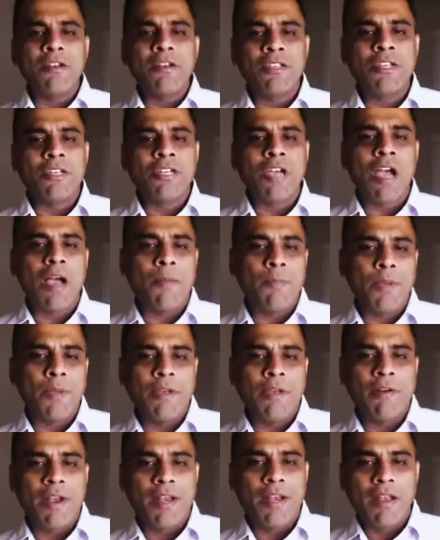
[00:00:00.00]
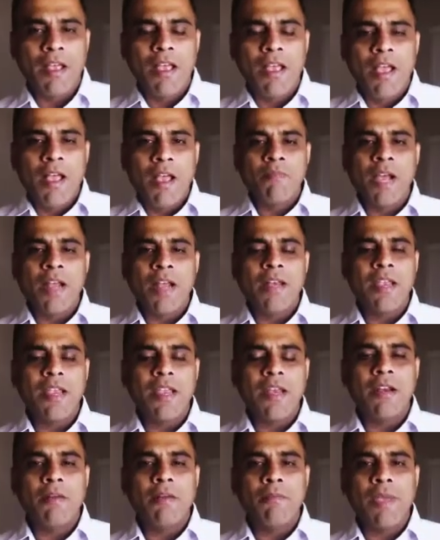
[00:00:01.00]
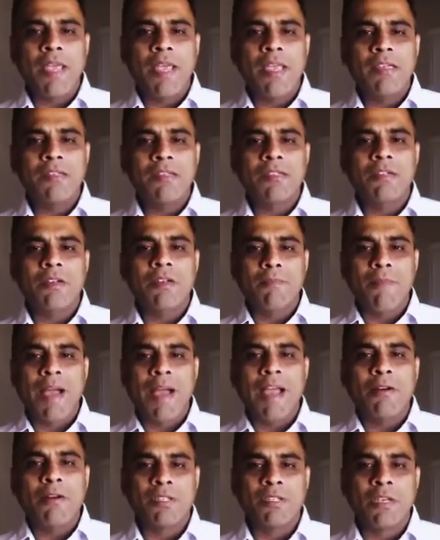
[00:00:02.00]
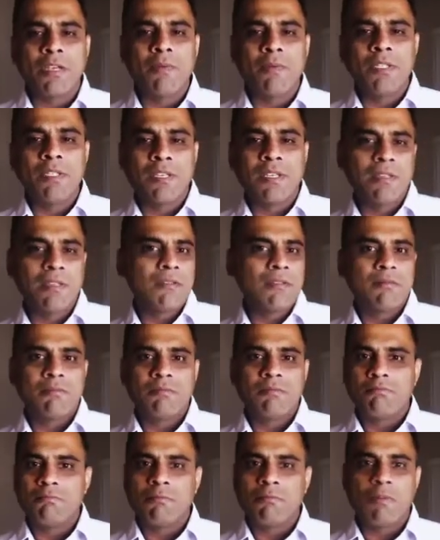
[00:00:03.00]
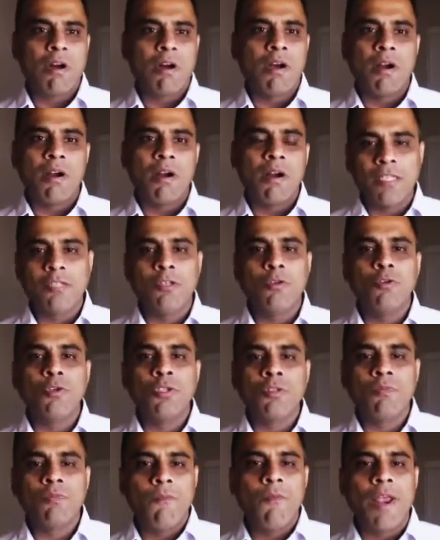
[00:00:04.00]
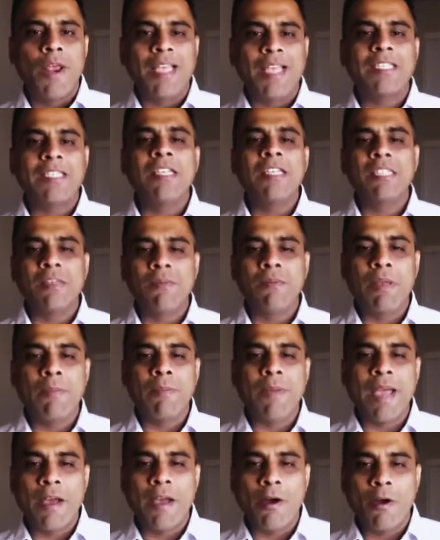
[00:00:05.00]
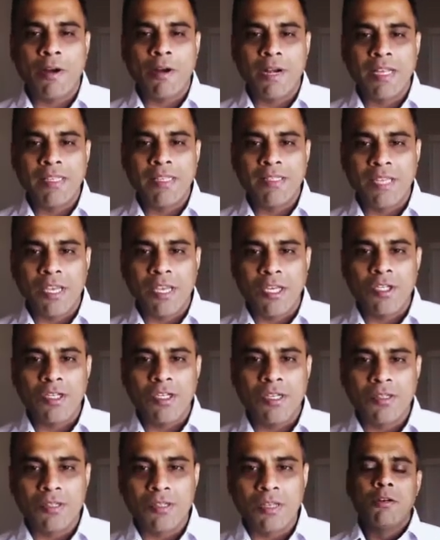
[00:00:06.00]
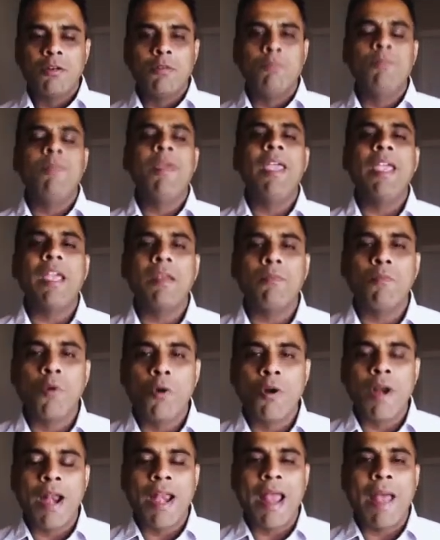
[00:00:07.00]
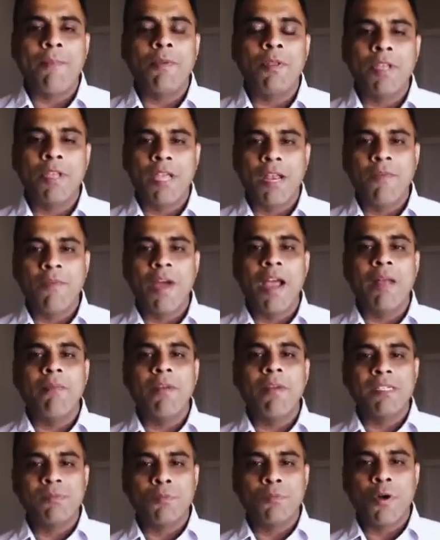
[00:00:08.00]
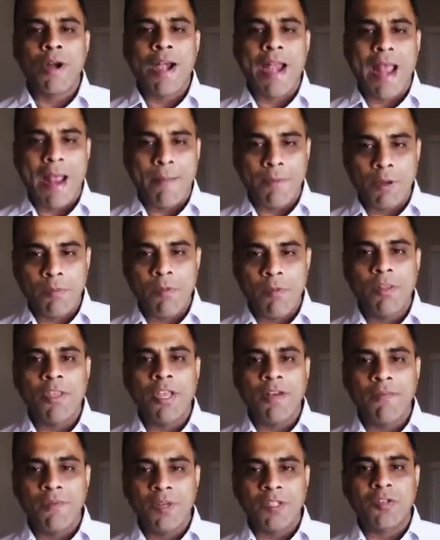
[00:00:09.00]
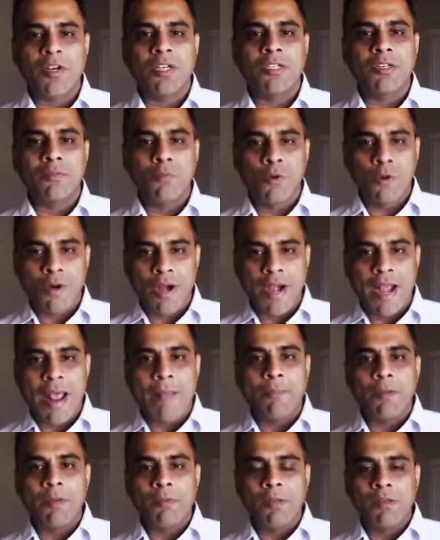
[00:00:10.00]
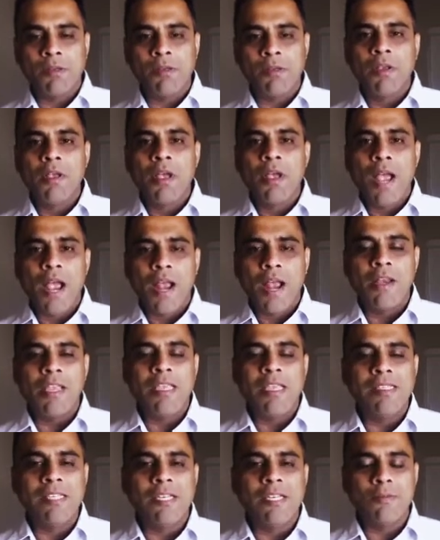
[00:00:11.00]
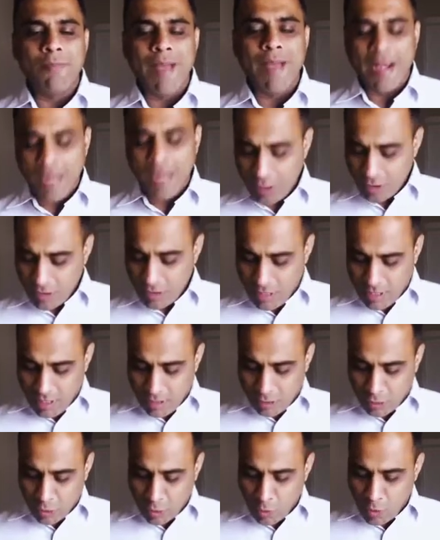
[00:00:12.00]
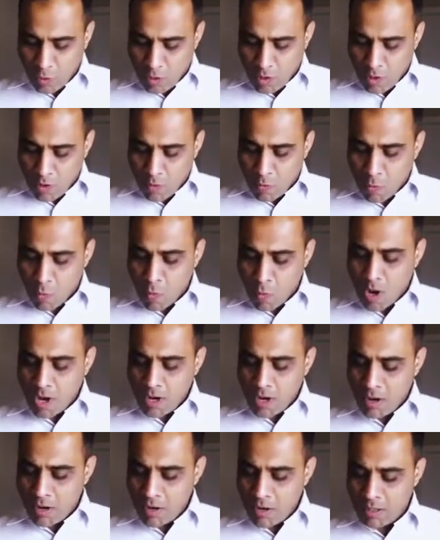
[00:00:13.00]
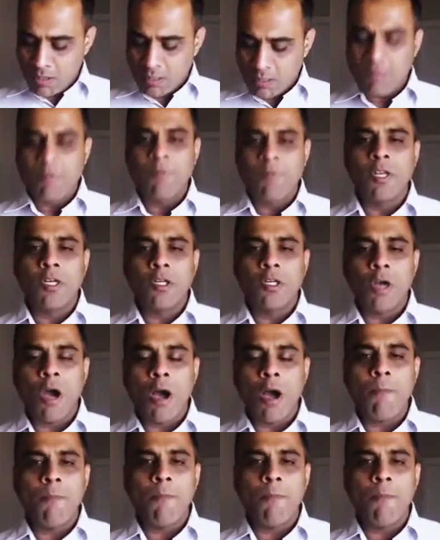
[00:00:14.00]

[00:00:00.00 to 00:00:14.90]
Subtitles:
the topic, right? Container-based microservices are used very extensively by organizations to make it more adaptable, the environment's more adaptable, the infrastructure more adaptable and easy to manage. So what are some of the top